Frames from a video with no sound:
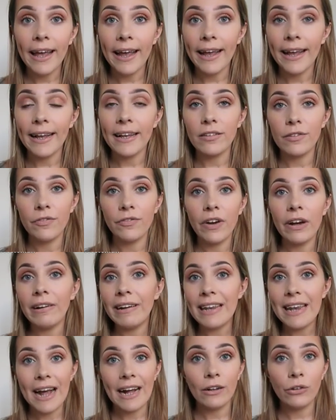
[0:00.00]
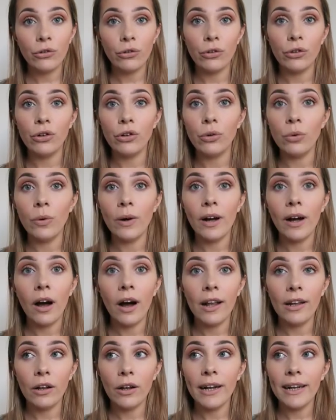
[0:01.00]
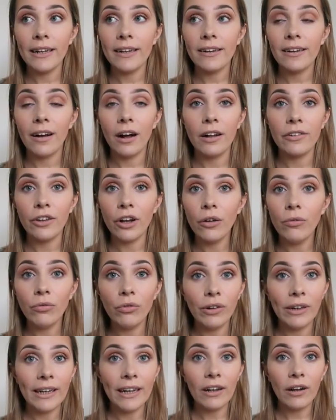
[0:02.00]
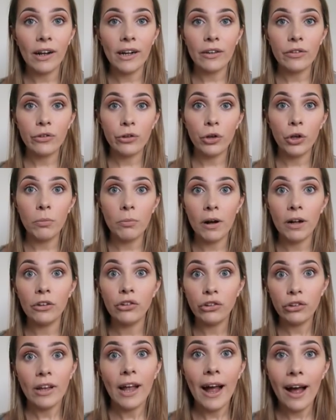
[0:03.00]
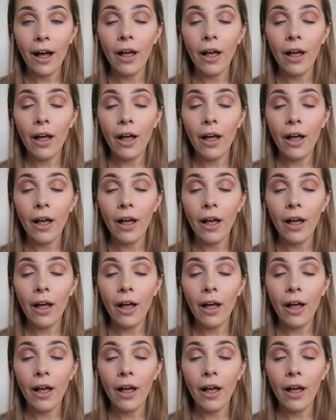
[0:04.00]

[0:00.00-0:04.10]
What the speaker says: It is very natural. I don't really like too much